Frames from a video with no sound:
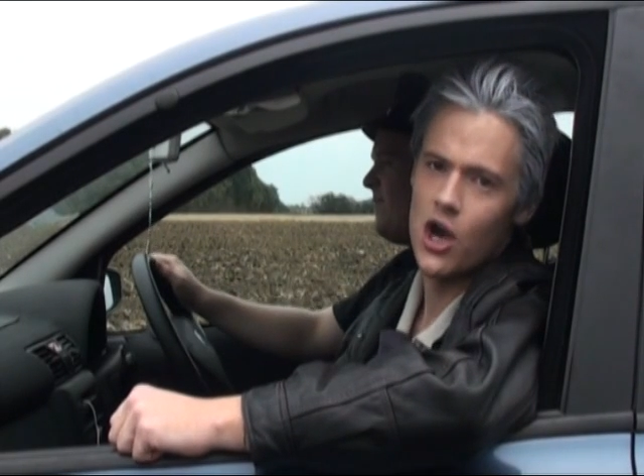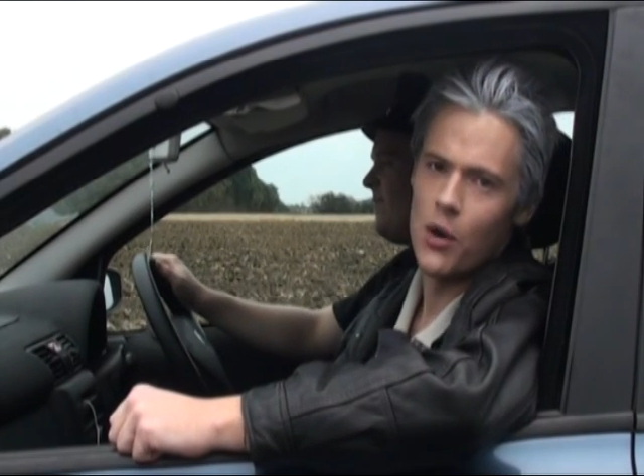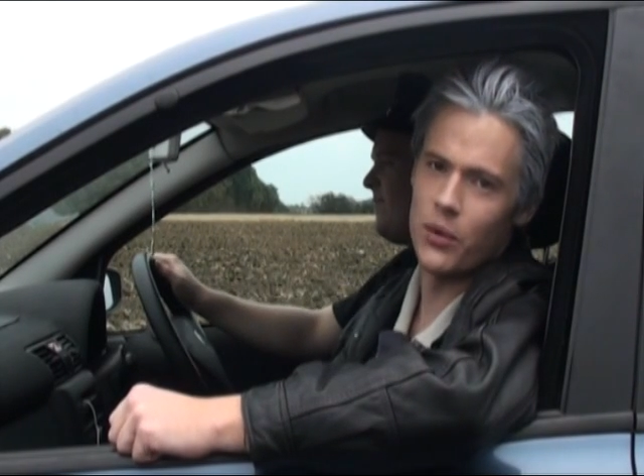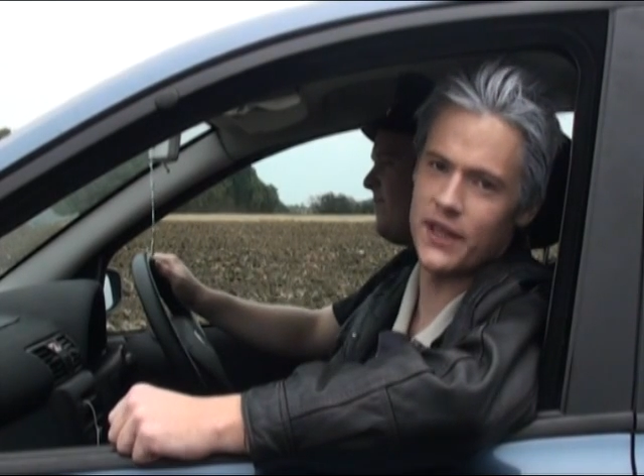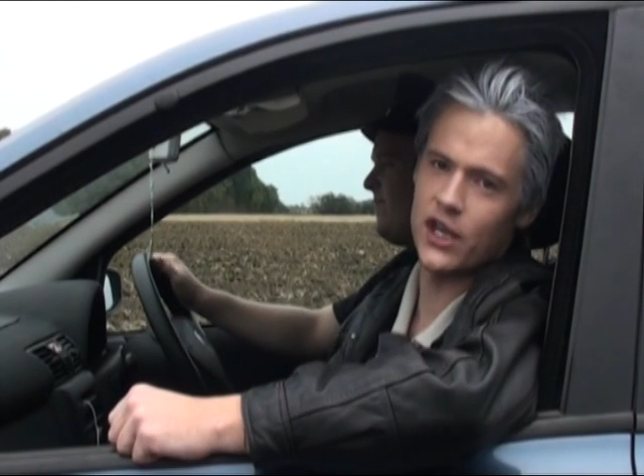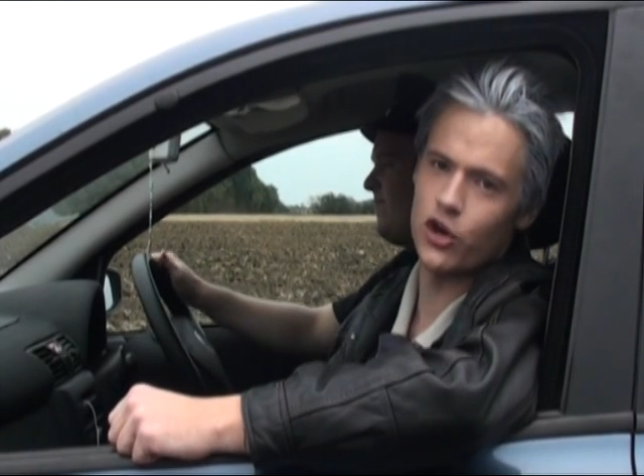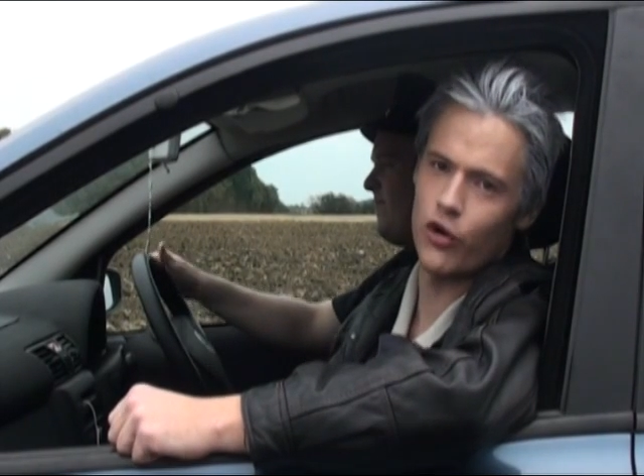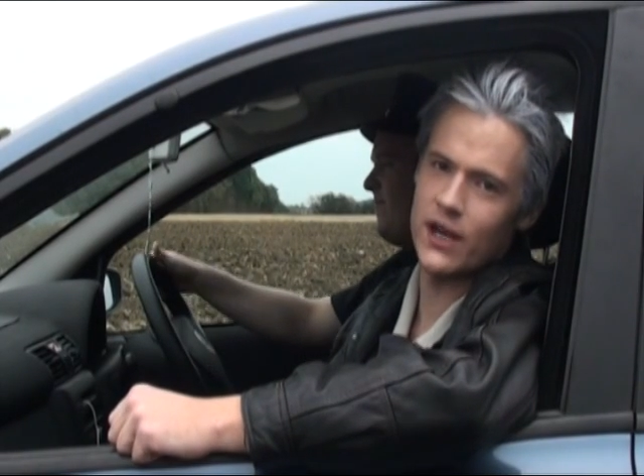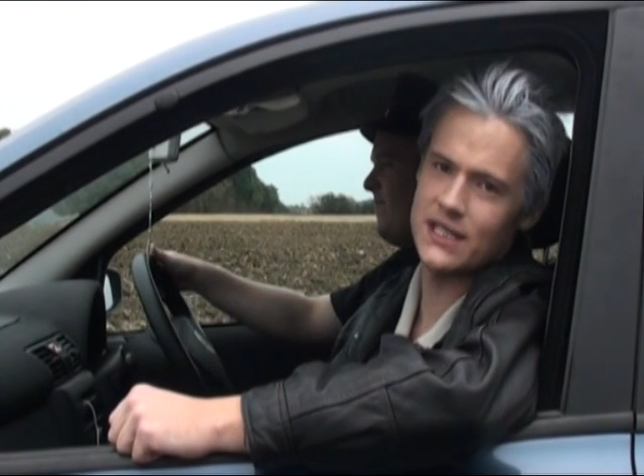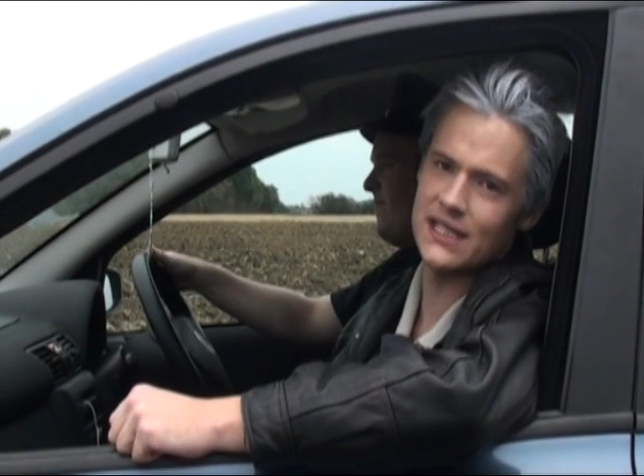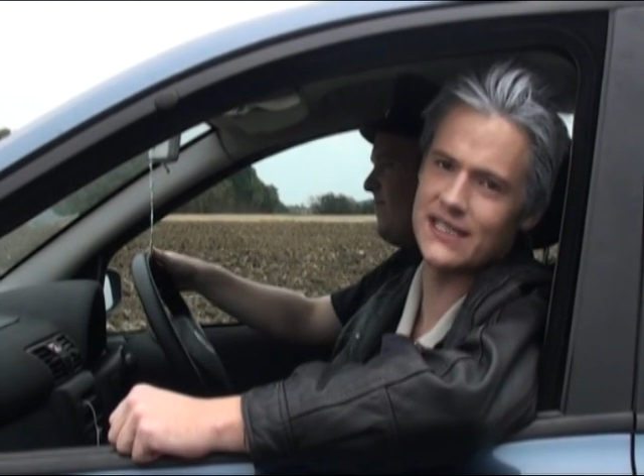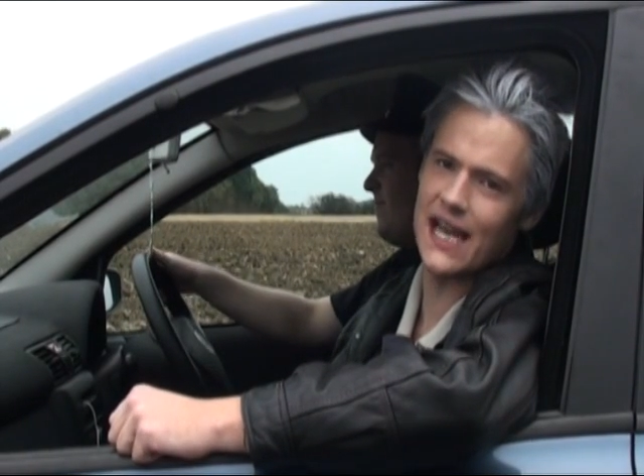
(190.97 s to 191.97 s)
With
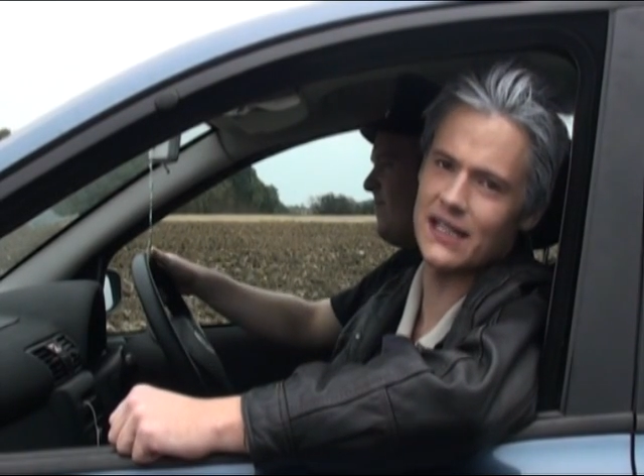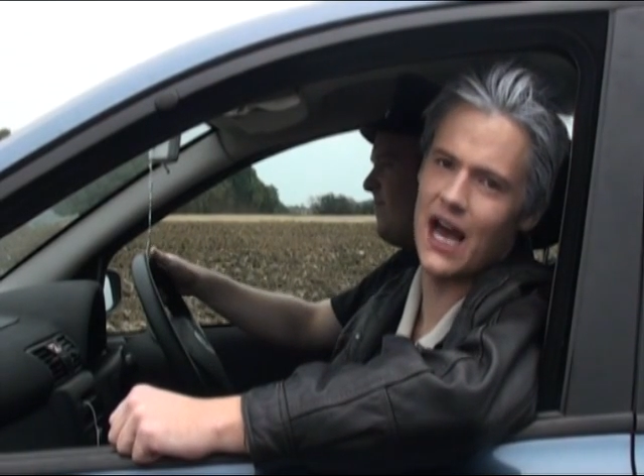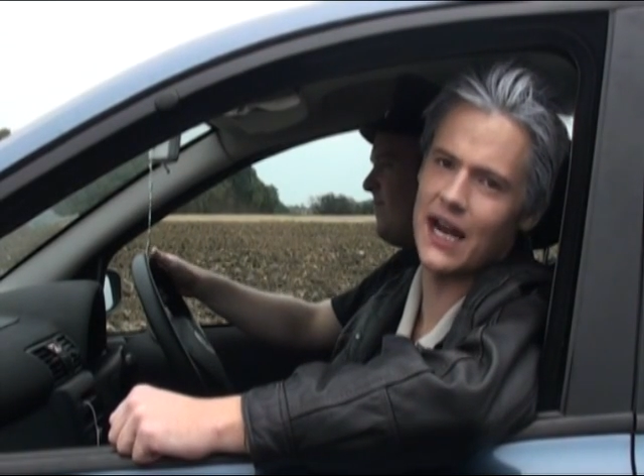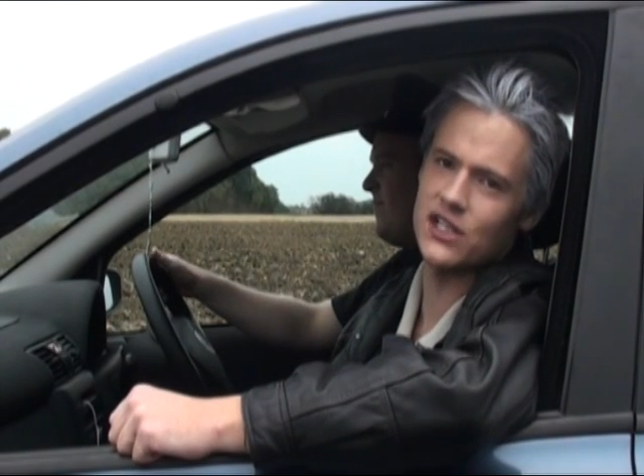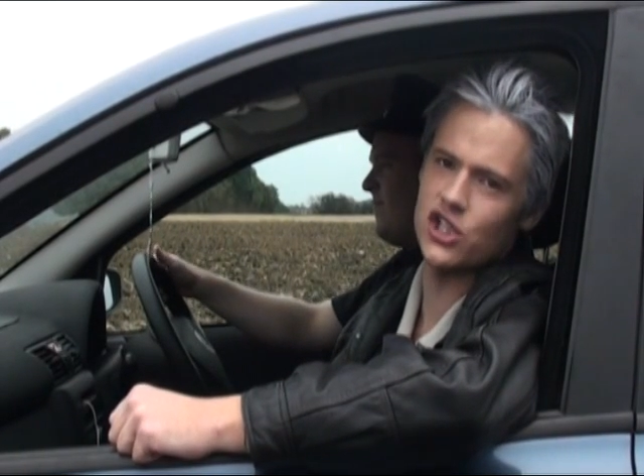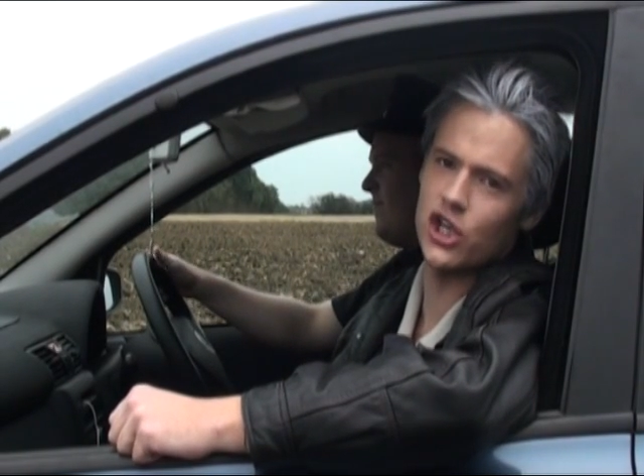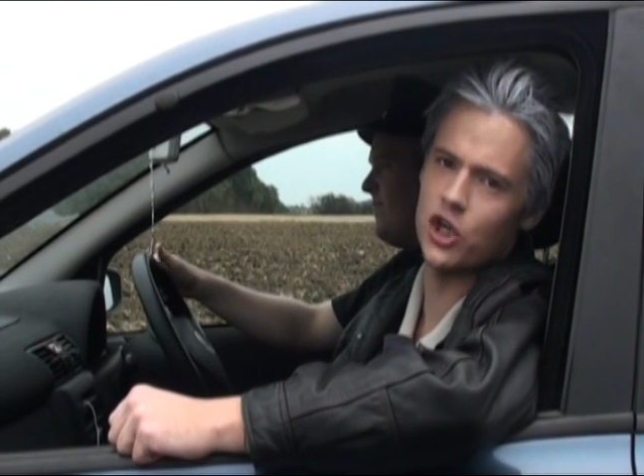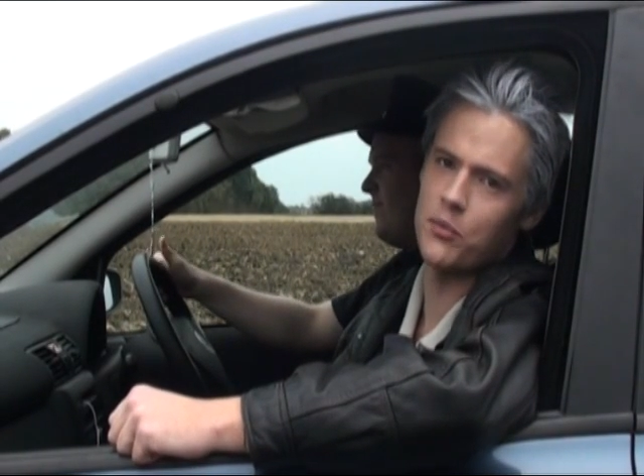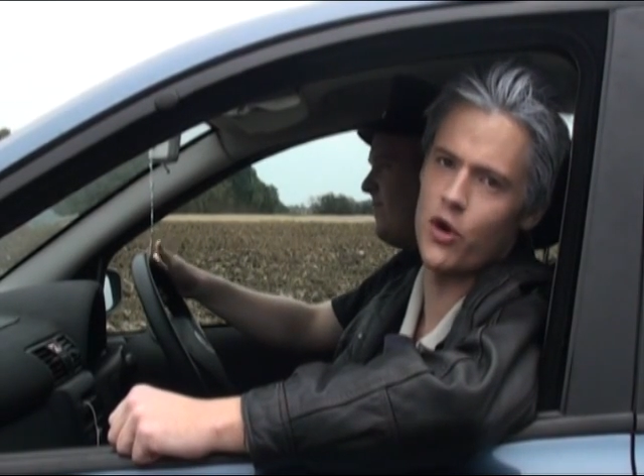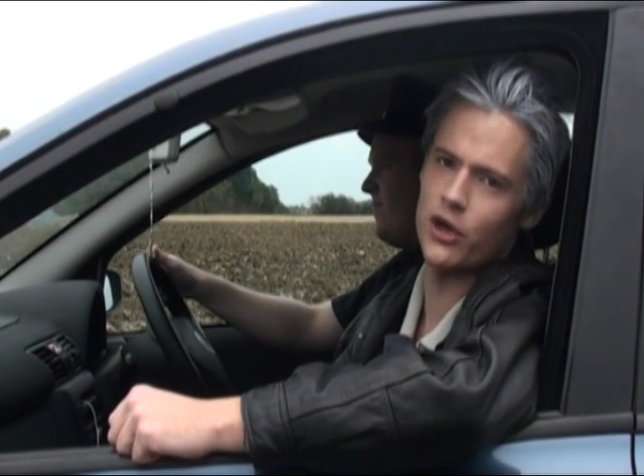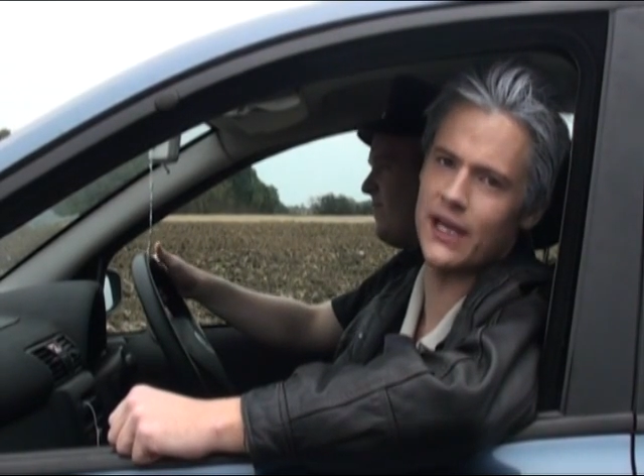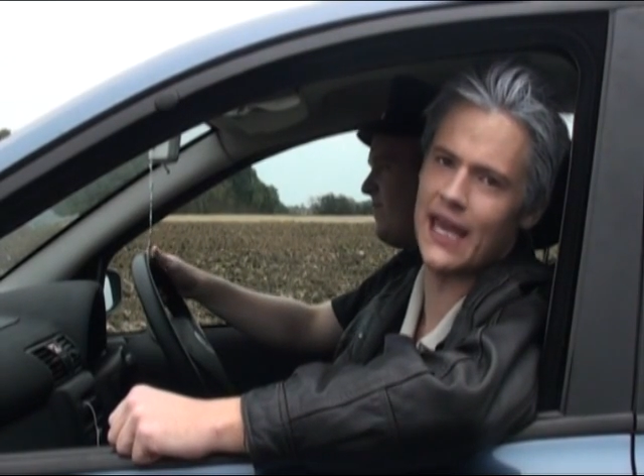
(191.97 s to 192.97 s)
increasing technology and
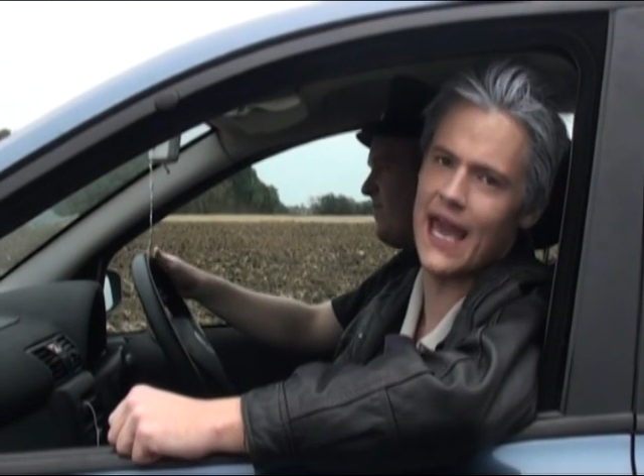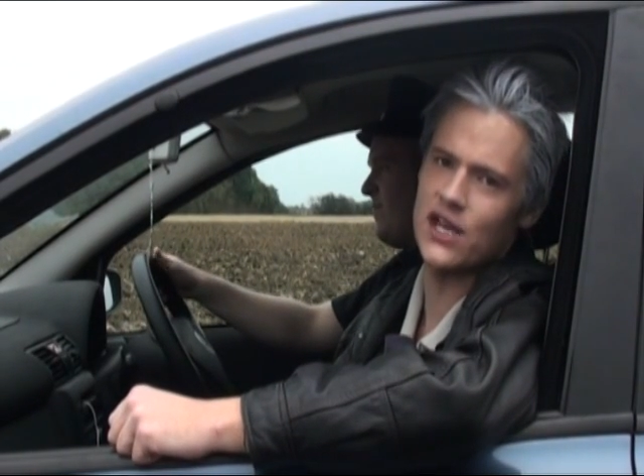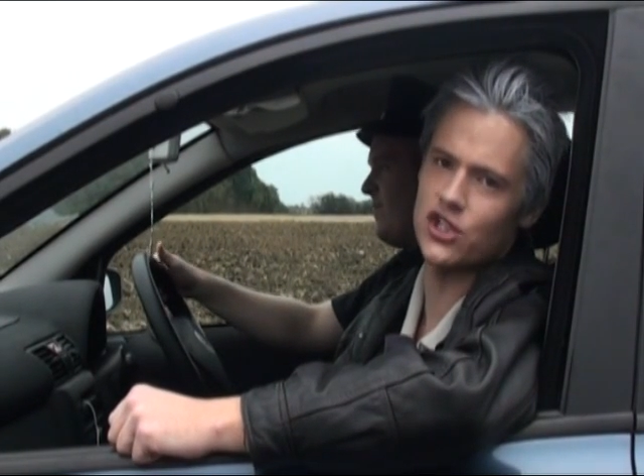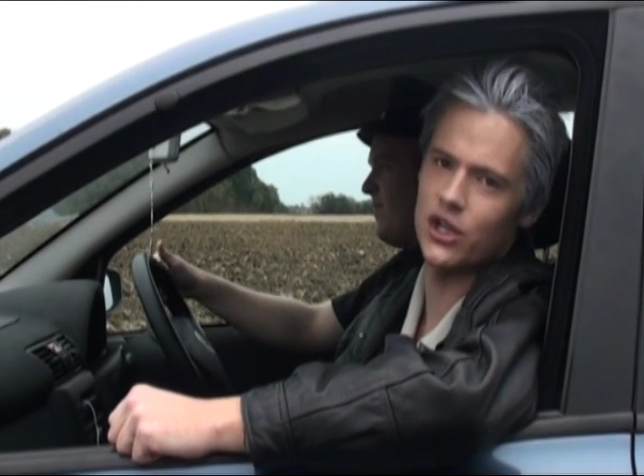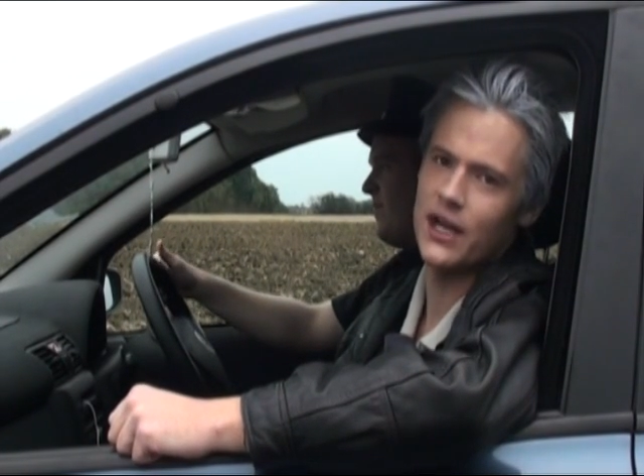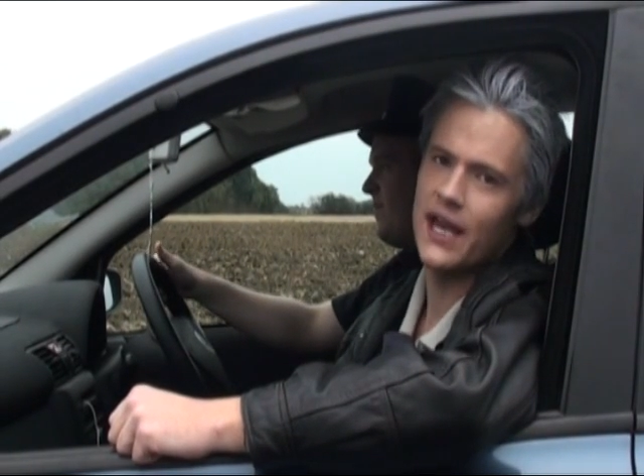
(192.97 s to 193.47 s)
communication,